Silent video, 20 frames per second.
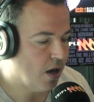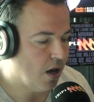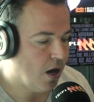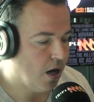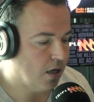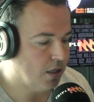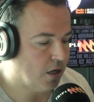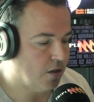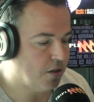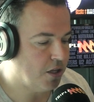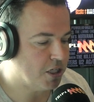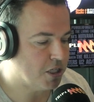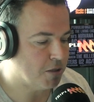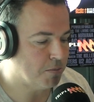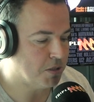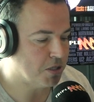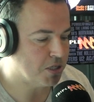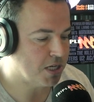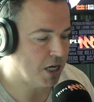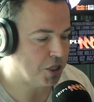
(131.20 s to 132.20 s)
I know there's some
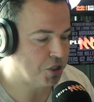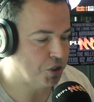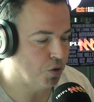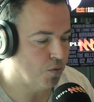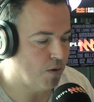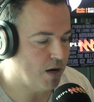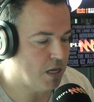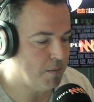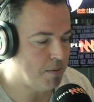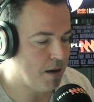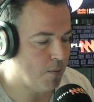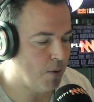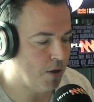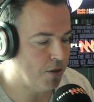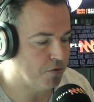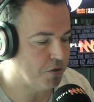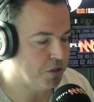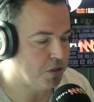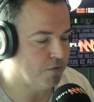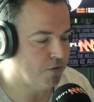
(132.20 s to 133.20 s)
discussion already about
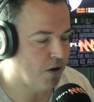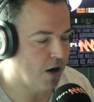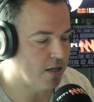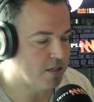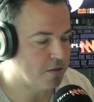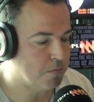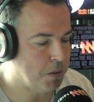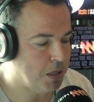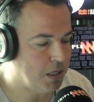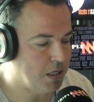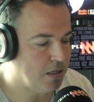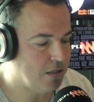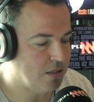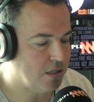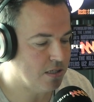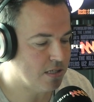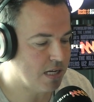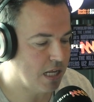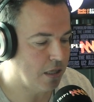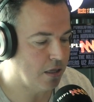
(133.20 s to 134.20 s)
whether he divides opinions.
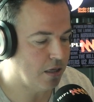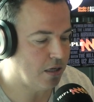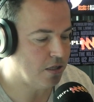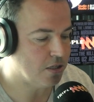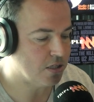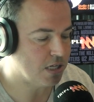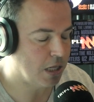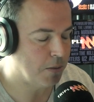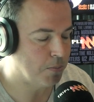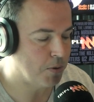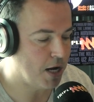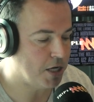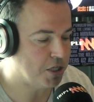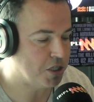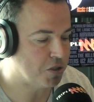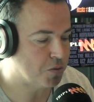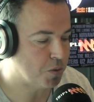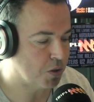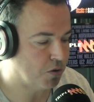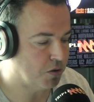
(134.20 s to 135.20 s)
His
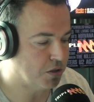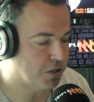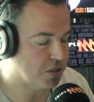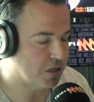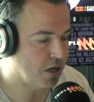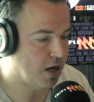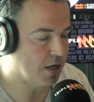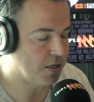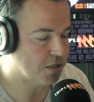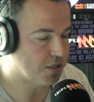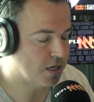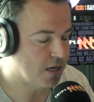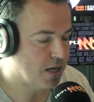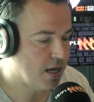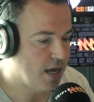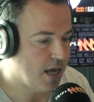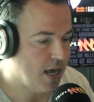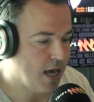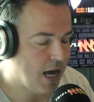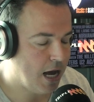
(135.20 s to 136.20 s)
celebrations were criticised
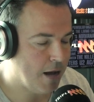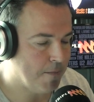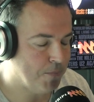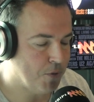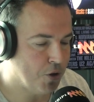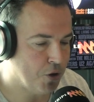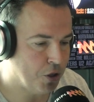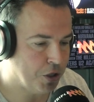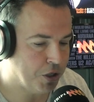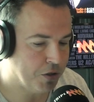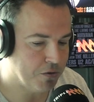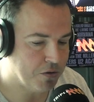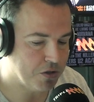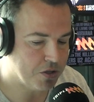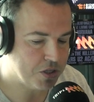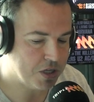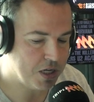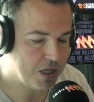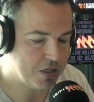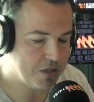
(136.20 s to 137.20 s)
earlier in the
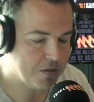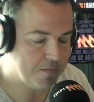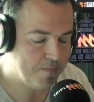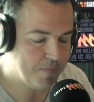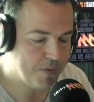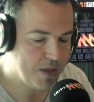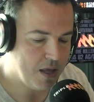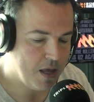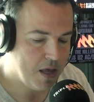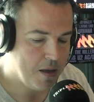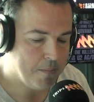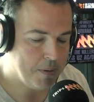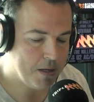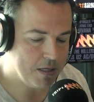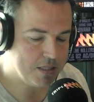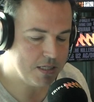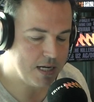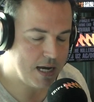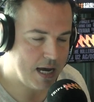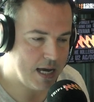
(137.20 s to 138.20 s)
season.
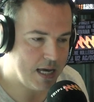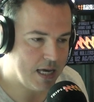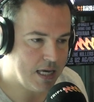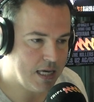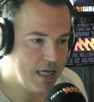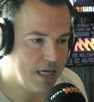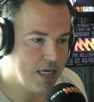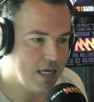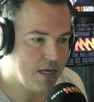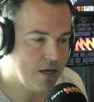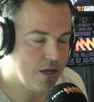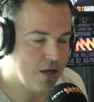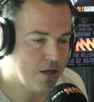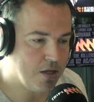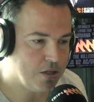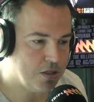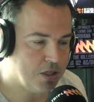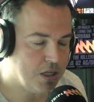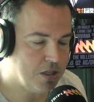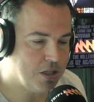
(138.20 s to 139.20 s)
But he
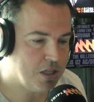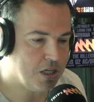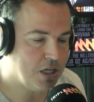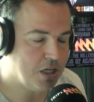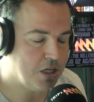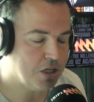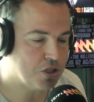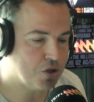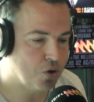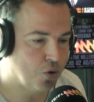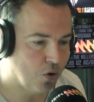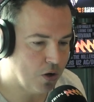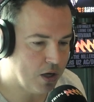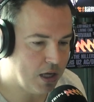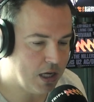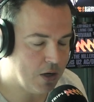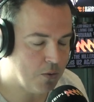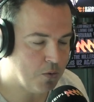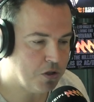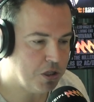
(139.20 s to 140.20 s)
did the
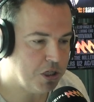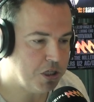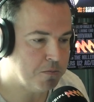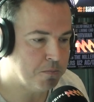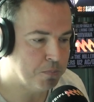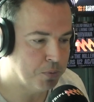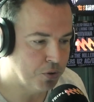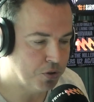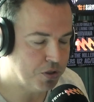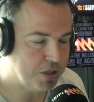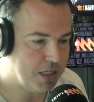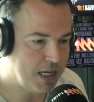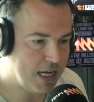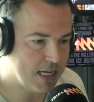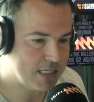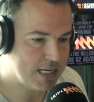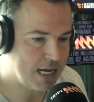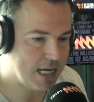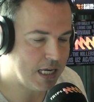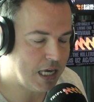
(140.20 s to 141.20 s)
talking with his boot
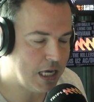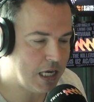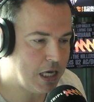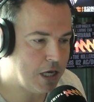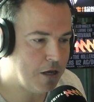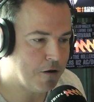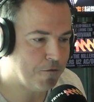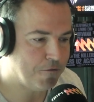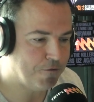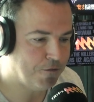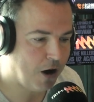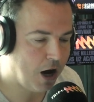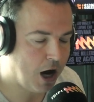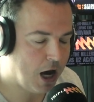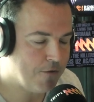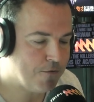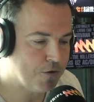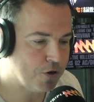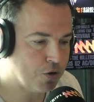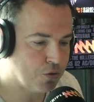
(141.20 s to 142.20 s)
yesterday, kicking
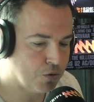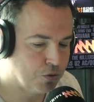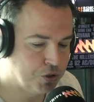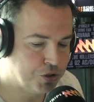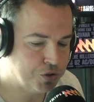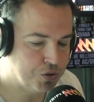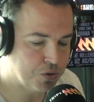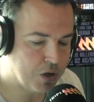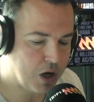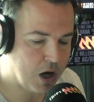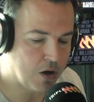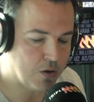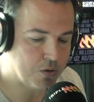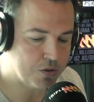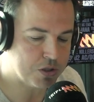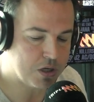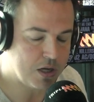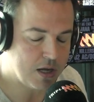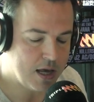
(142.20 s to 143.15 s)
five crucial goals.